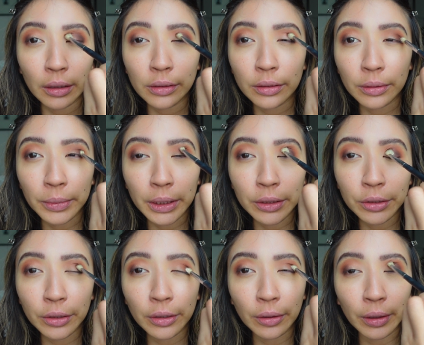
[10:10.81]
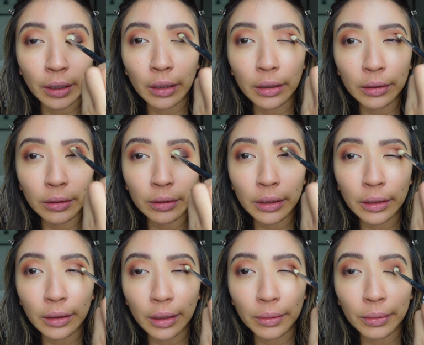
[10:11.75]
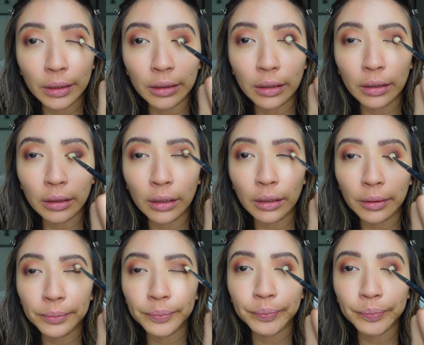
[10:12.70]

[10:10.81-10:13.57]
So make sure you're going underneath that red color,